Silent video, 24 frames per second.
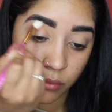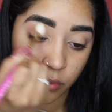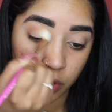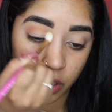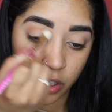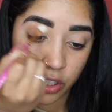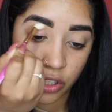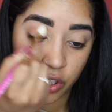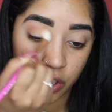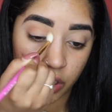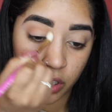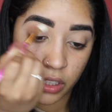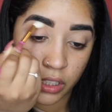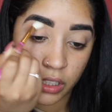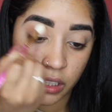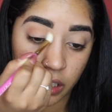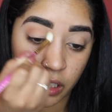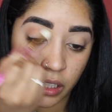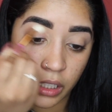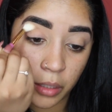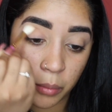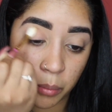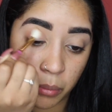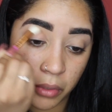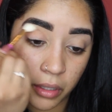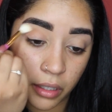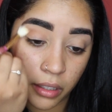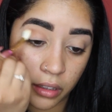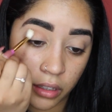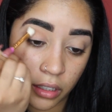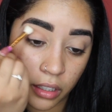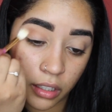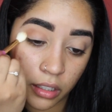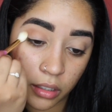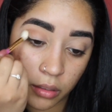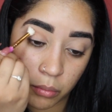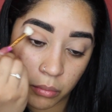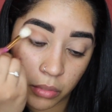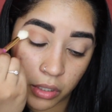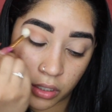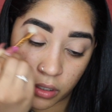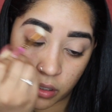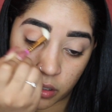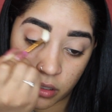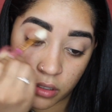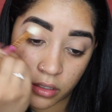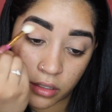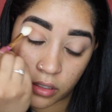And just keep blending
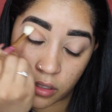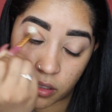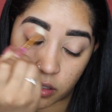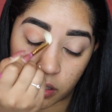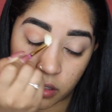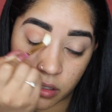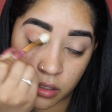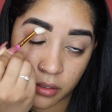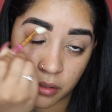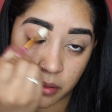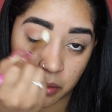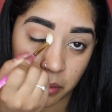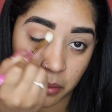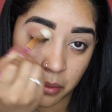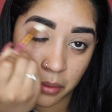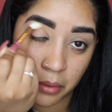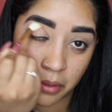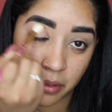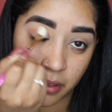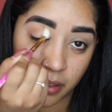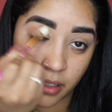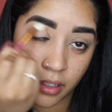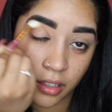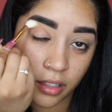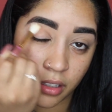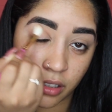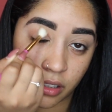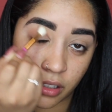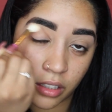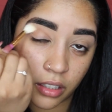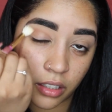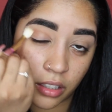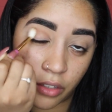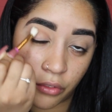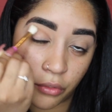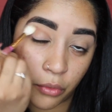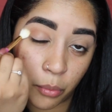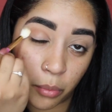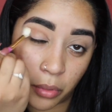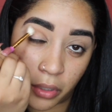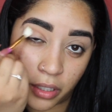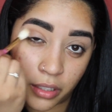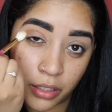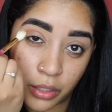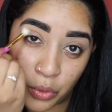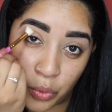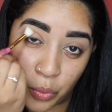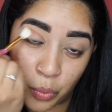because you can never
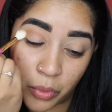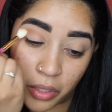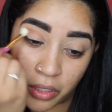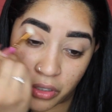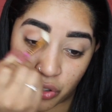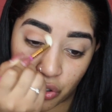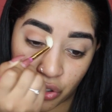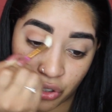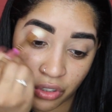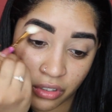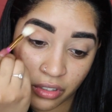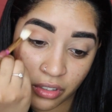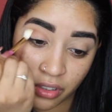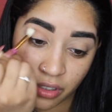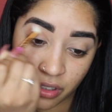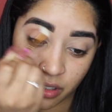blend too much.